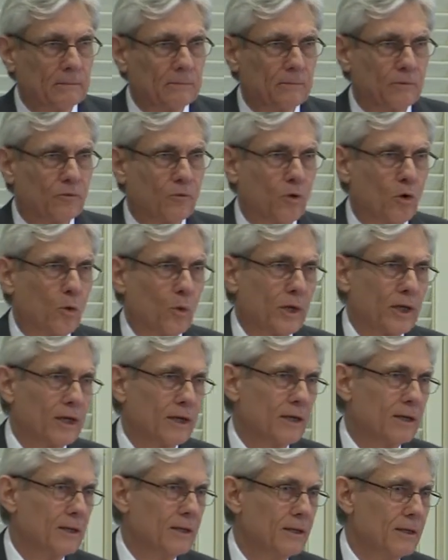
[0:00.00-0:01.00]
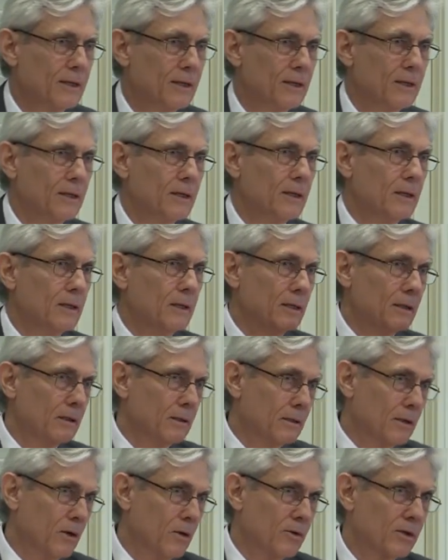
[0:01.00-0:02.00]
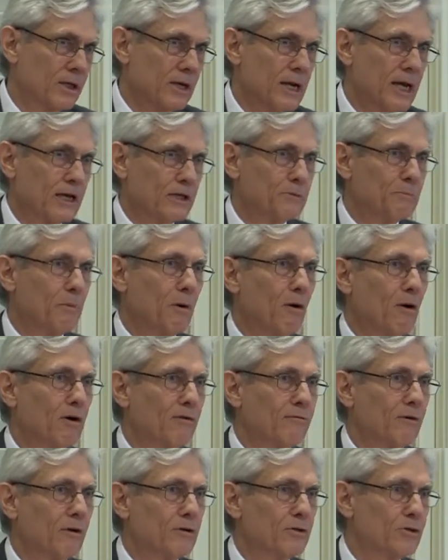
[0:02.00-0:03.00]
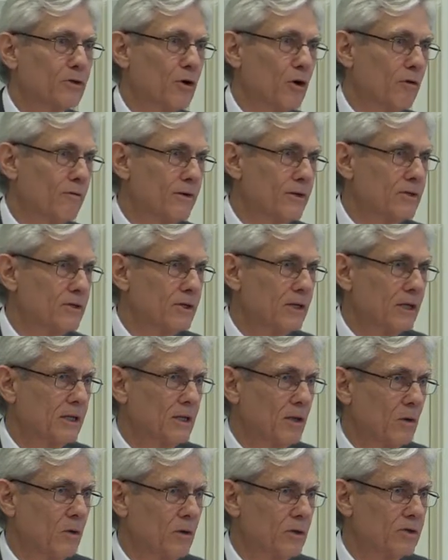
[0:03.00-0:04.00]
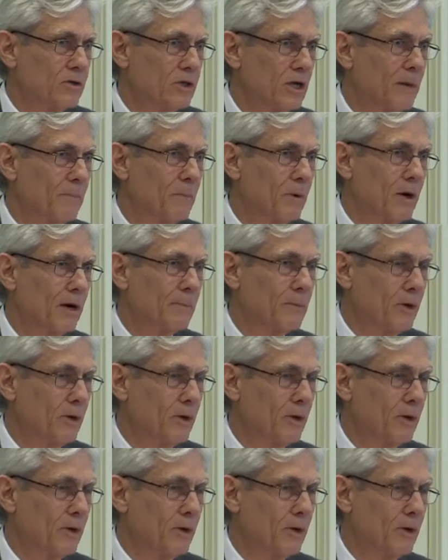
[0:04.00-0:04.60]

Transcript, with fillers: Before we go to the next part of our service and the Lord's Supper,